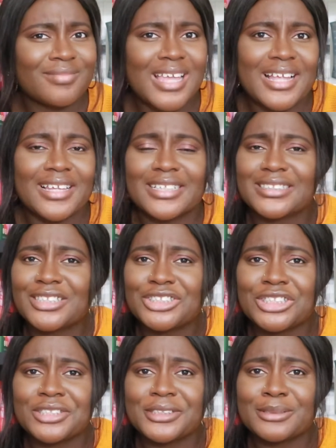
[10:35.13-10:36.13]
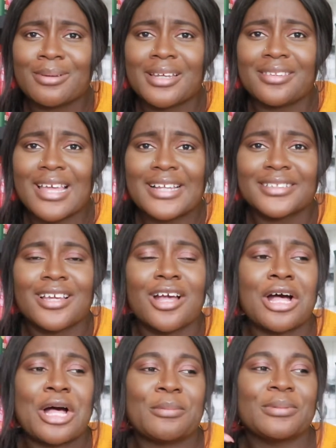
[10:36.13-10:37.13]
I guess I should explain that.
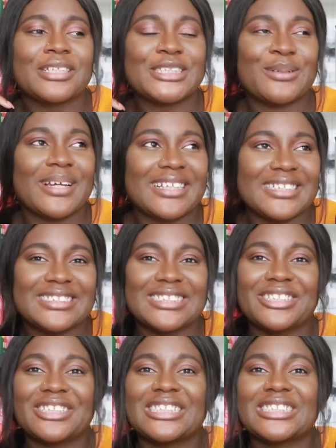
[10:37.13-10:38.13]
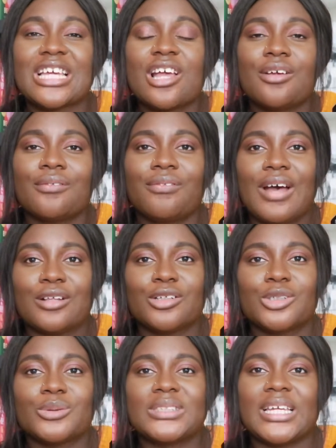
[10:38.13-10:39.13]
The Twilight series
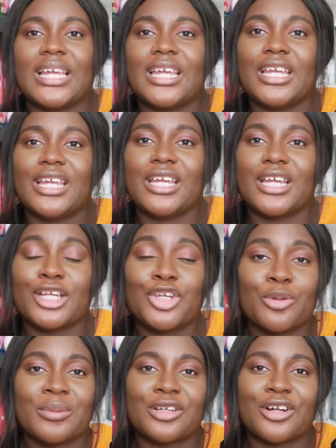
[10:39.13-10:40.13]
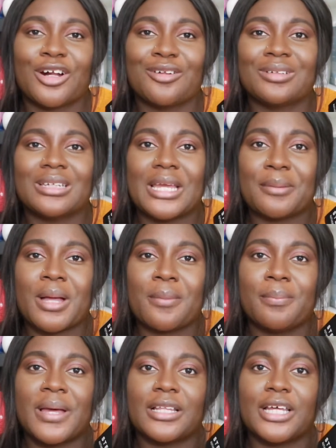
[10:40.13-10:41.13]
follows a human girl named
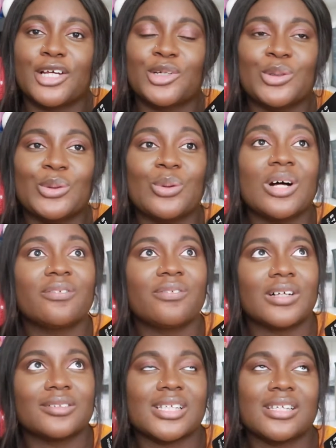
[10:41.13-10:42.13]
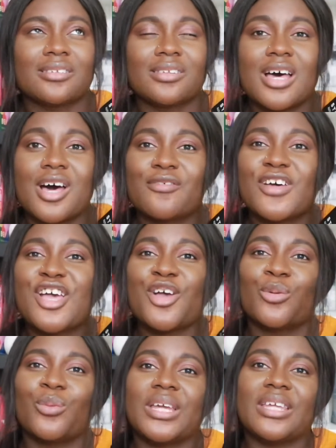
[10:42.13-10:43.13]
Bella who falls in love
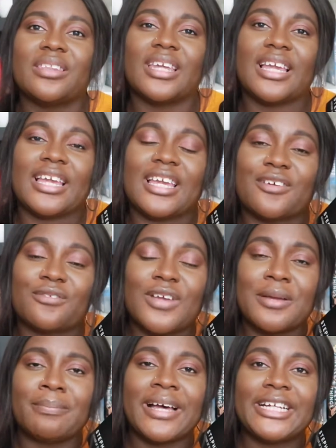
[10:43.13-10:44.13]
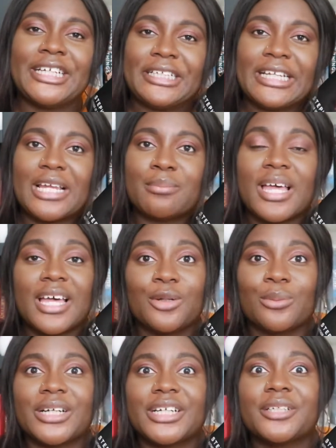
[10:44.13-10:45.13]
with a vampire named
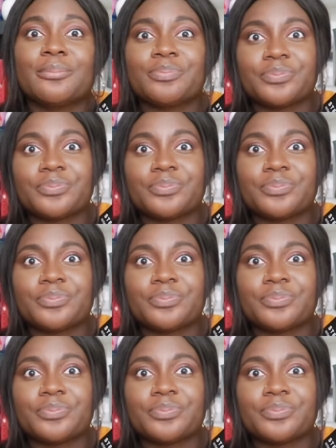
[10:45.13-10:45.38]
Edward.